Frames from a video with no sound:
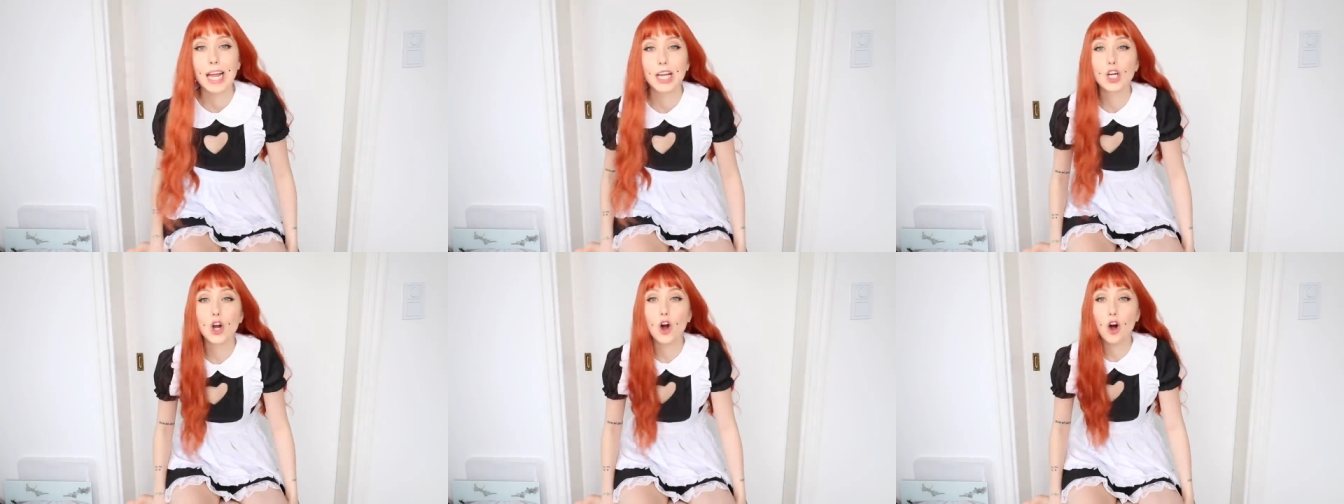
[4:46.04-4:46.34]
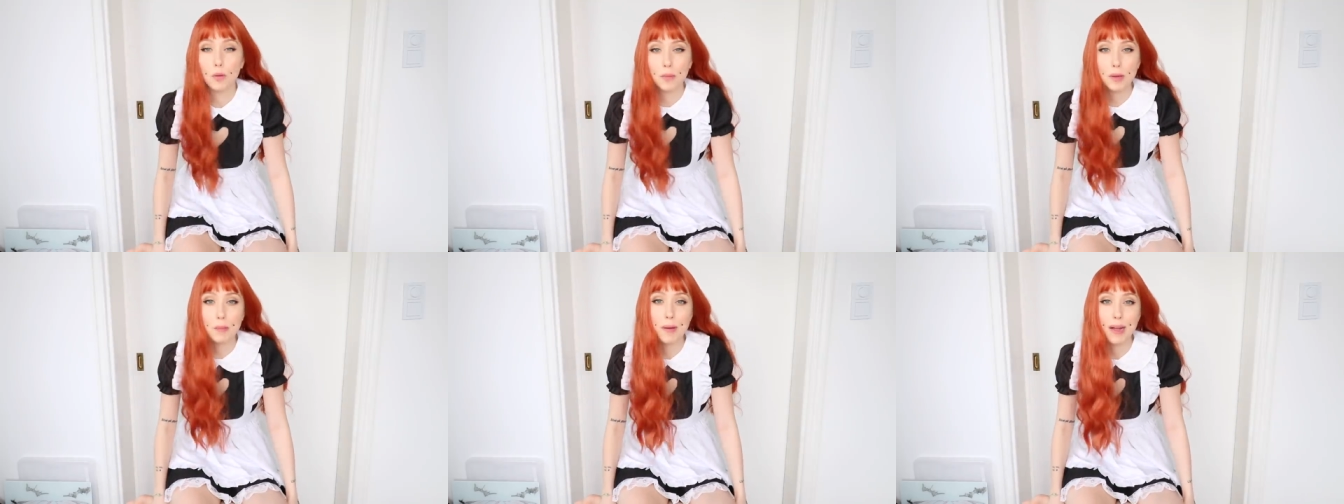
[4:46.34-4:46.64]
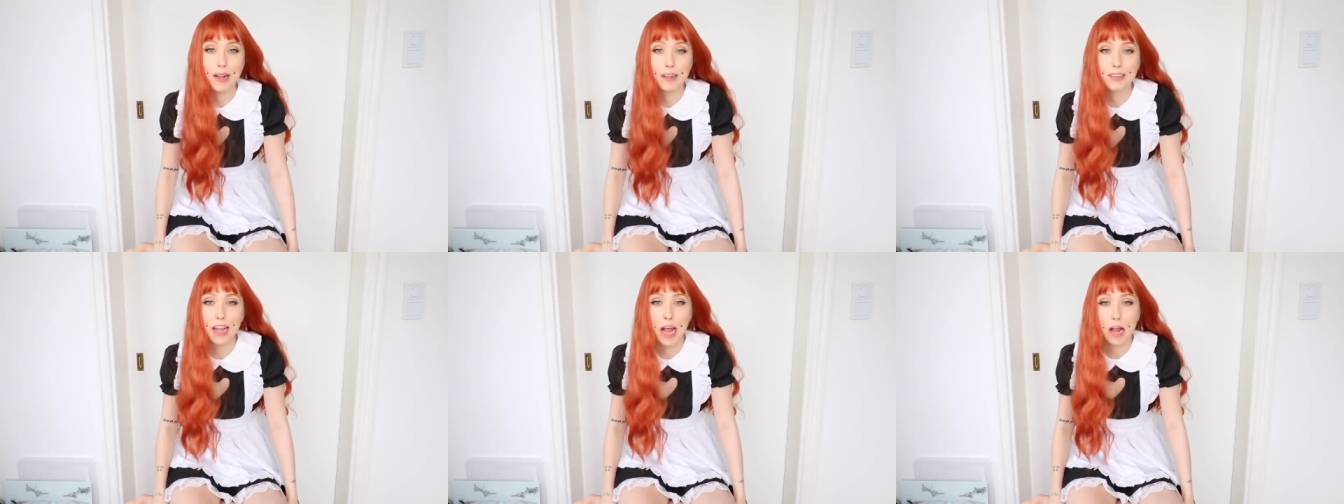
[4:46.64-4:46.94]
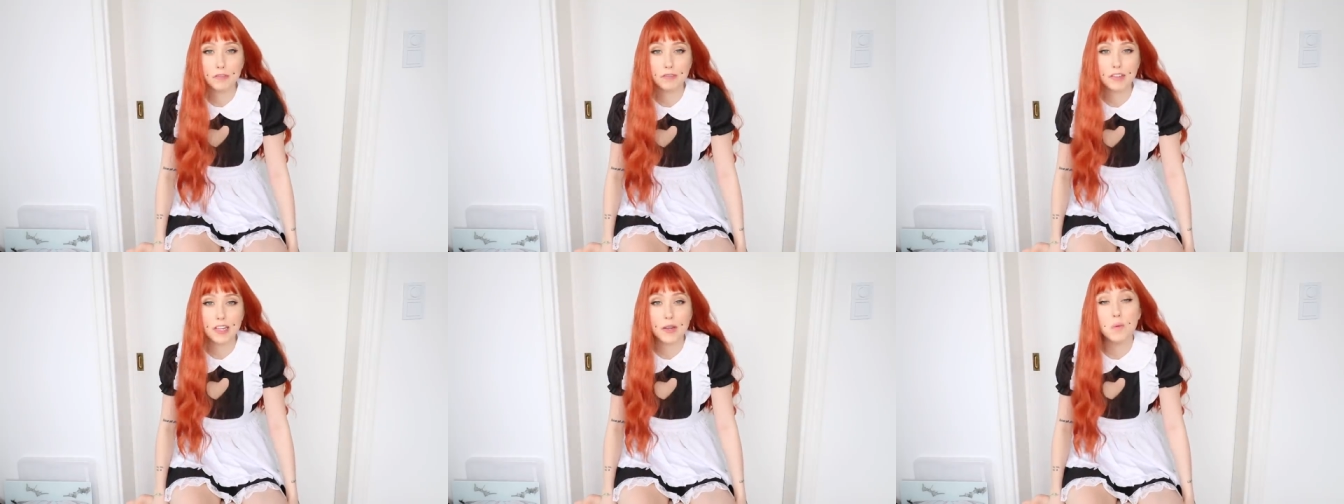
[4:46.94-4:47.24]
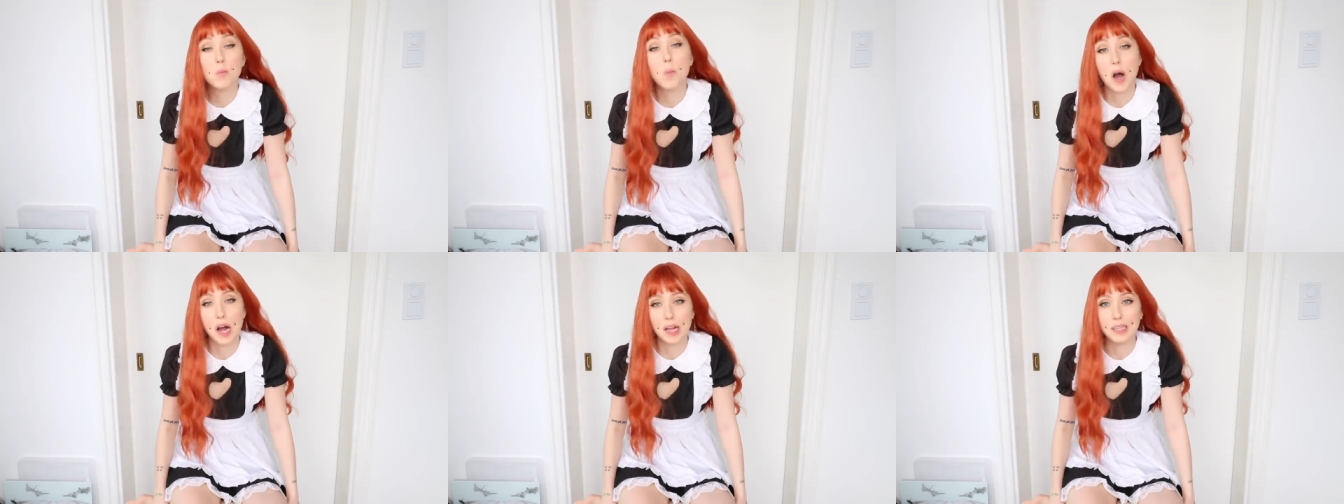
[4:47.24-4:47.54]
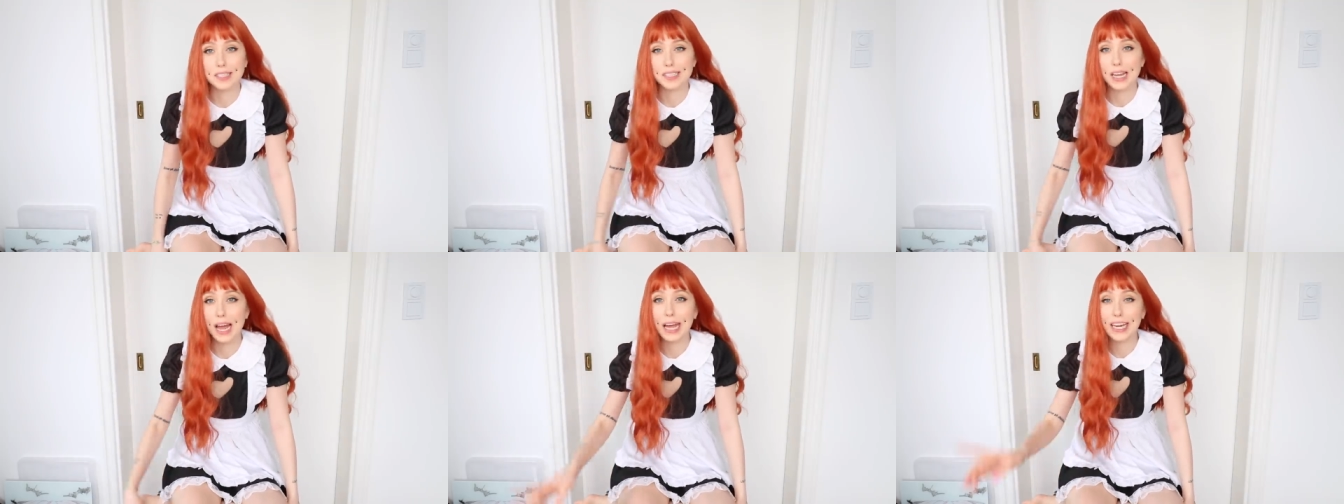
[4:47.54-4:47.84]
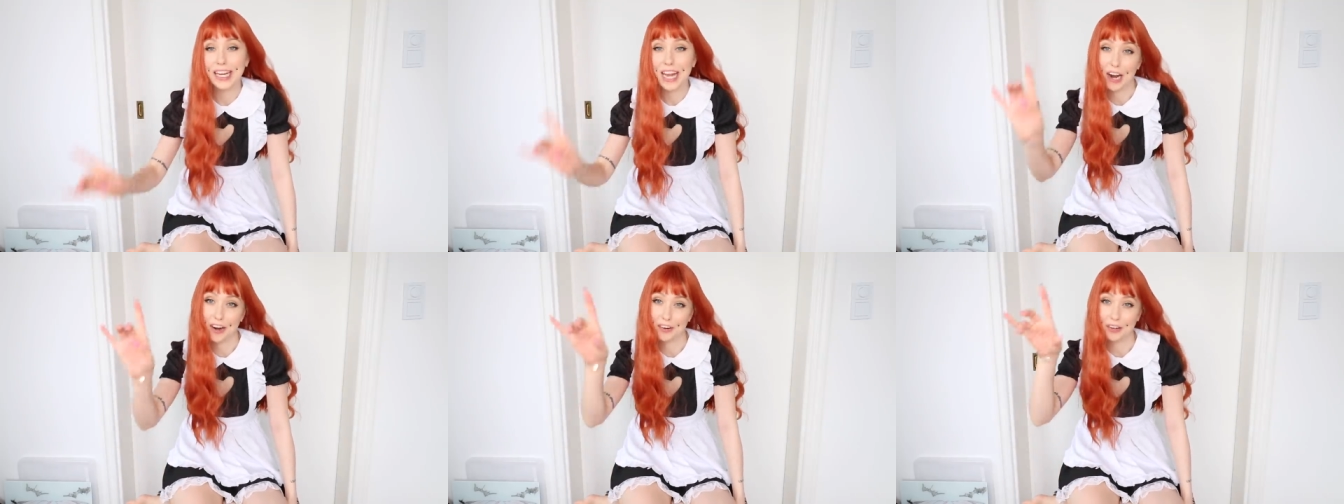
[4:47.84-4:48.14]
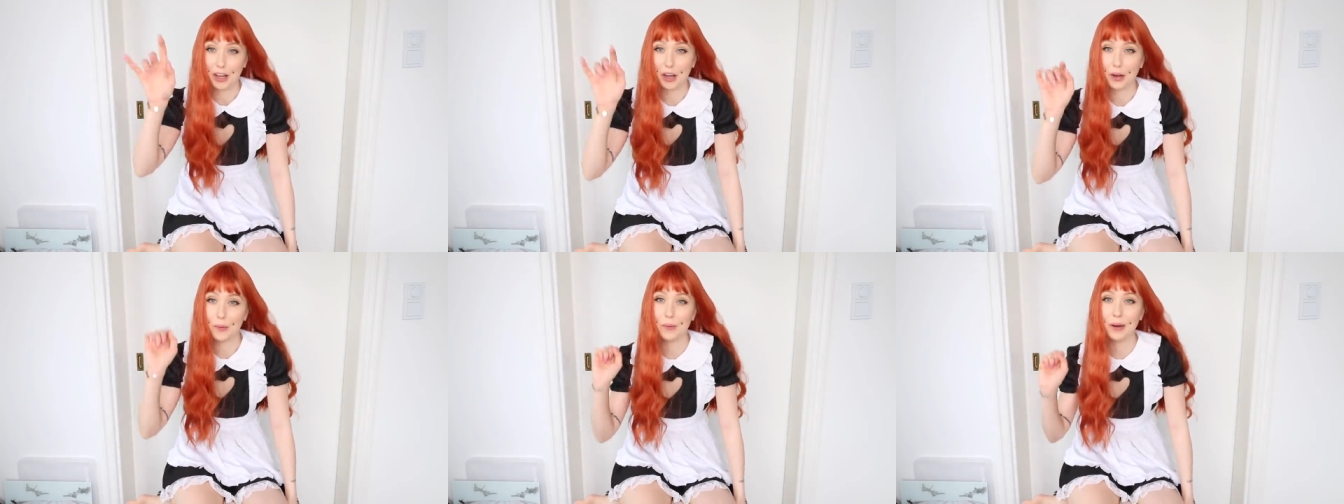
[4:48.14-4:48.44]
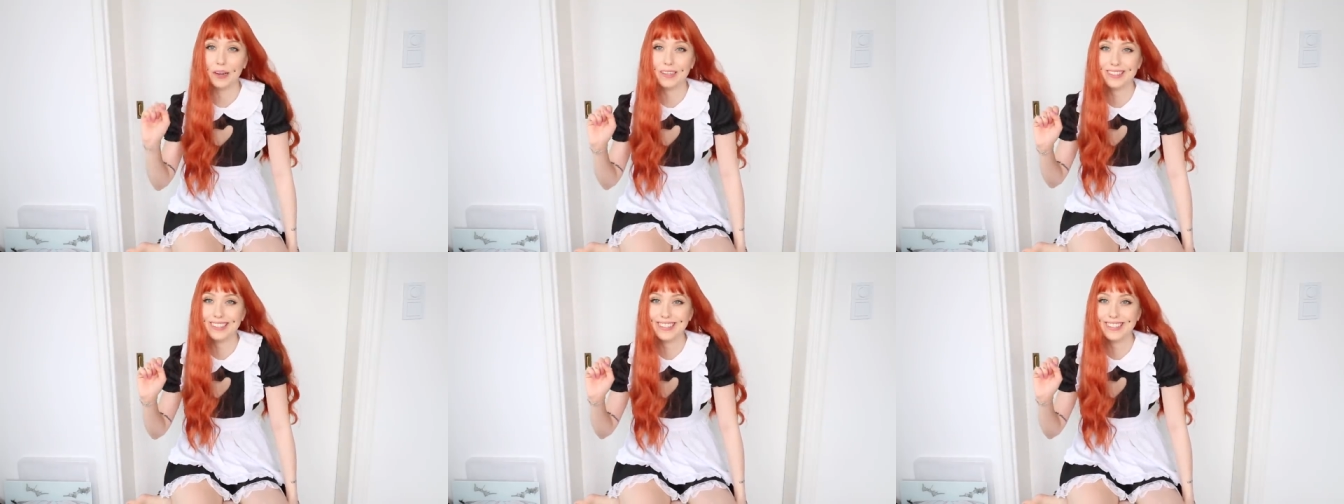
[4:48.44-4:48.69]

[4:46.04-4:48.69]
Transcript: Call me Belle Delphine once, I dare you.